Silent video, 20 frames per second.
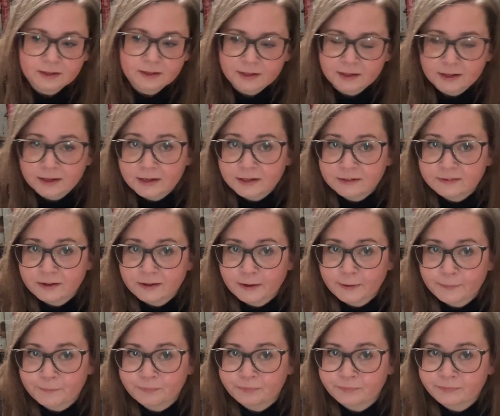
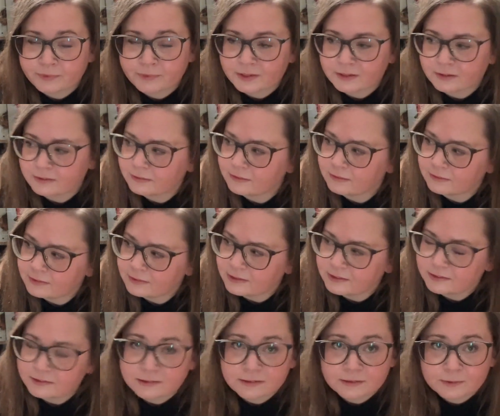And this
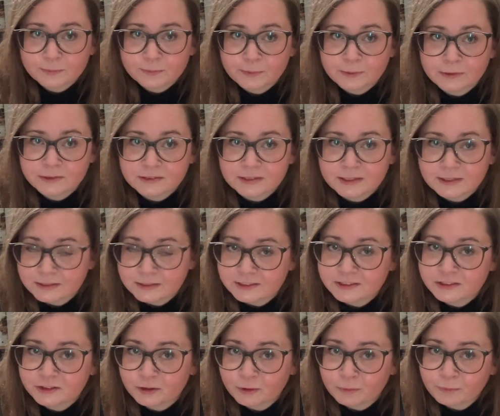was in his
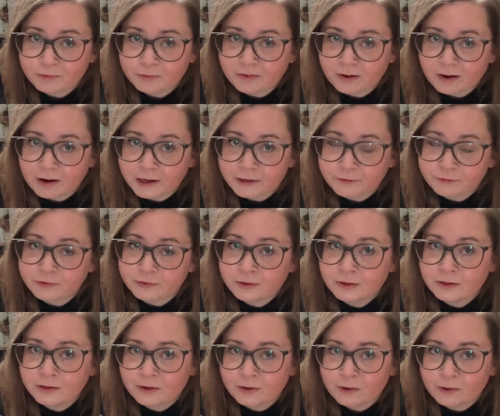top 5
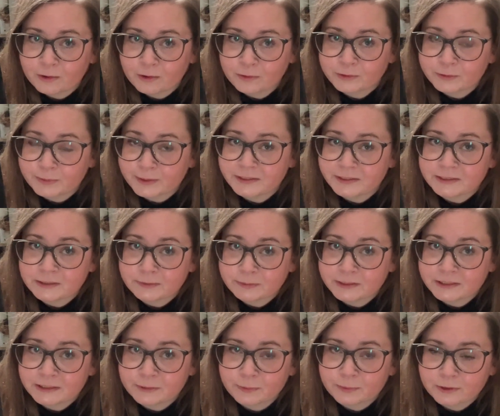of
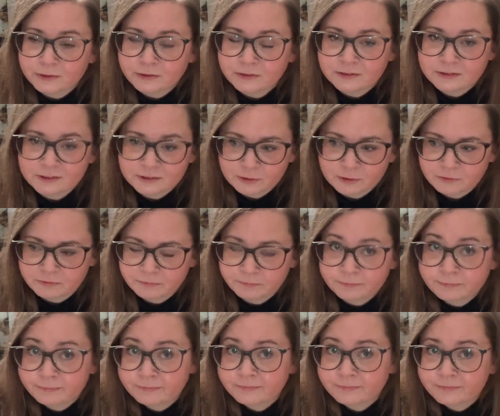2021, so
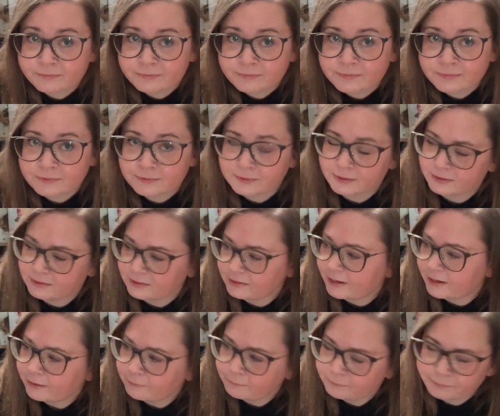yeah,
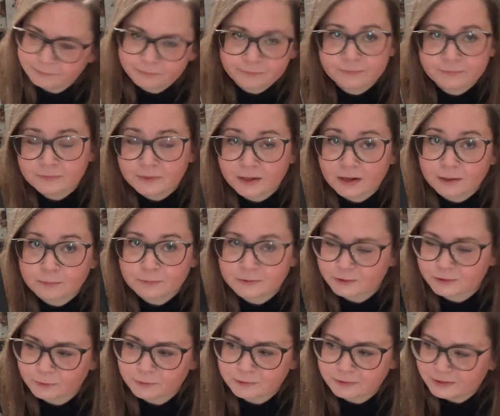I'm
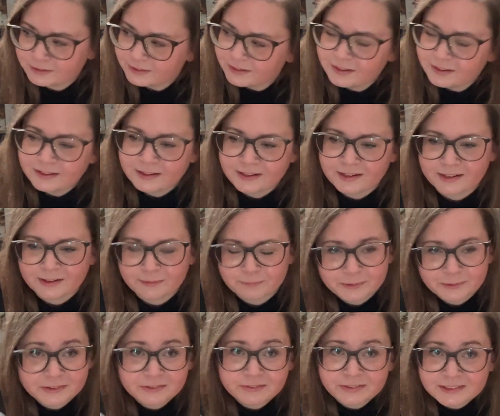sold. But
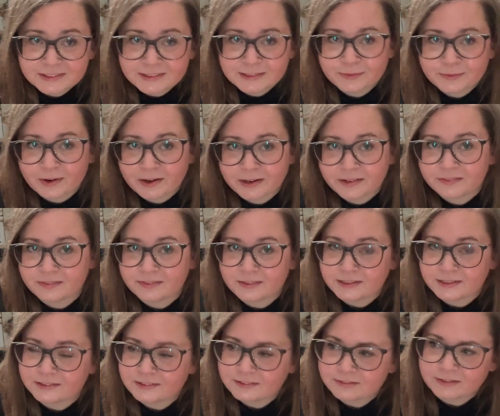the reason why
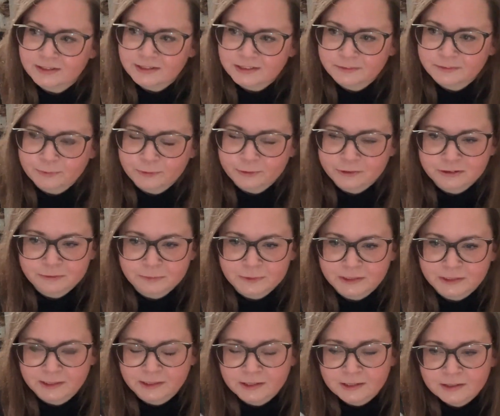this really spoke to
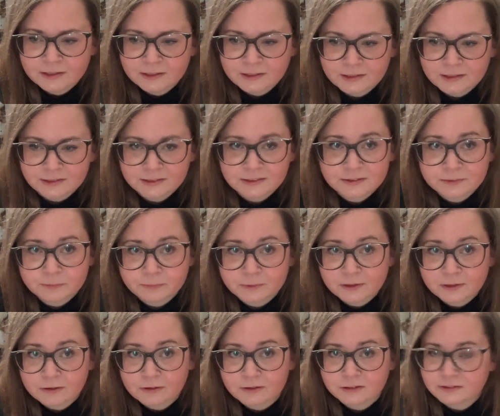me is
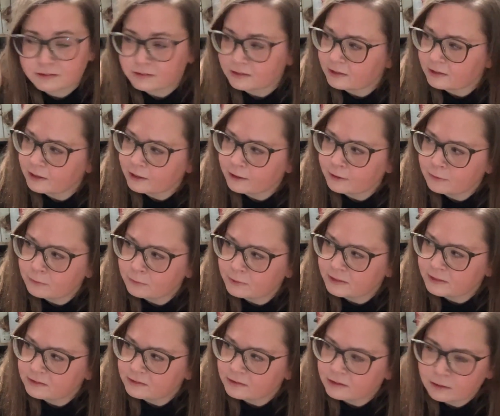because
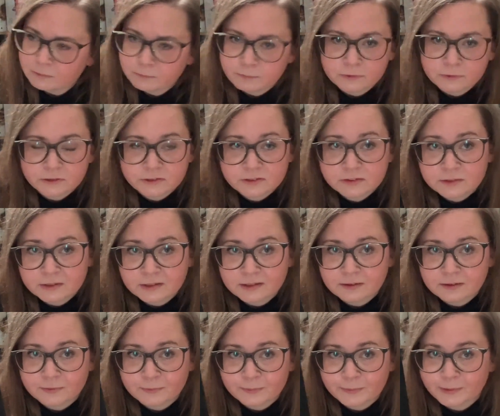Julieta Campos
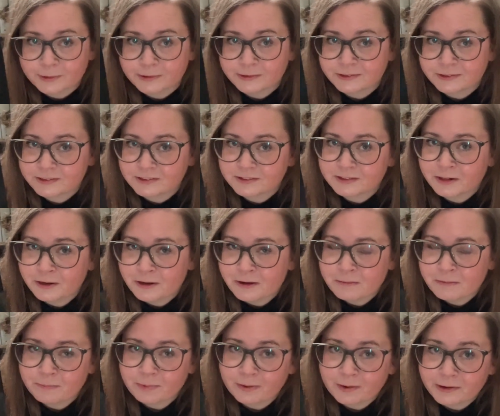was
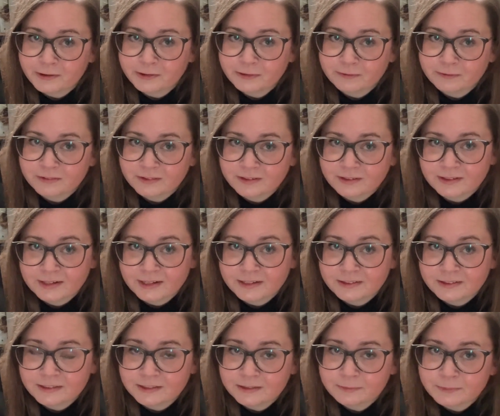part of the
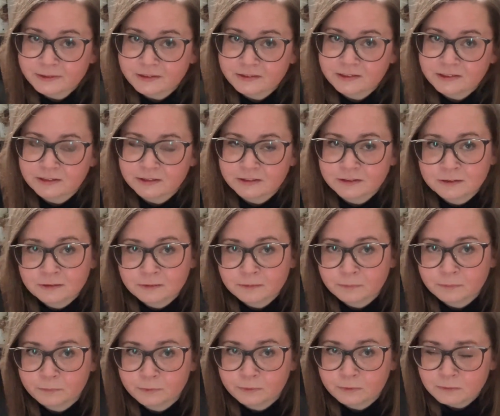Latin American
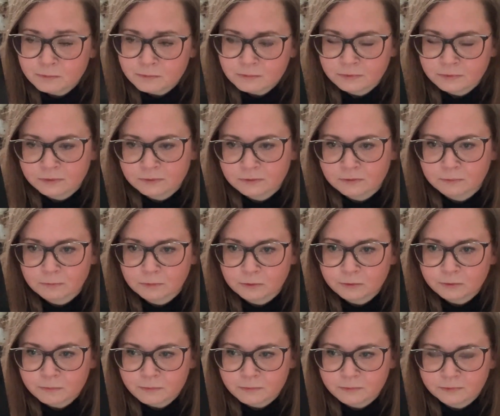boom,
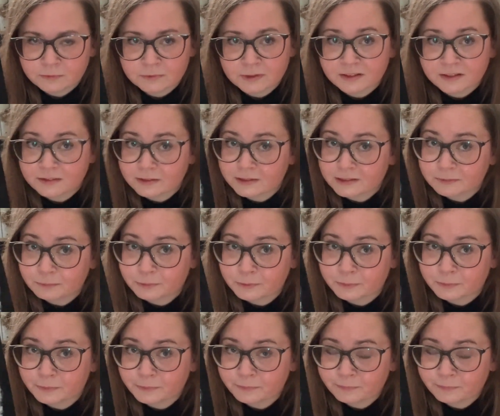I think it's boom.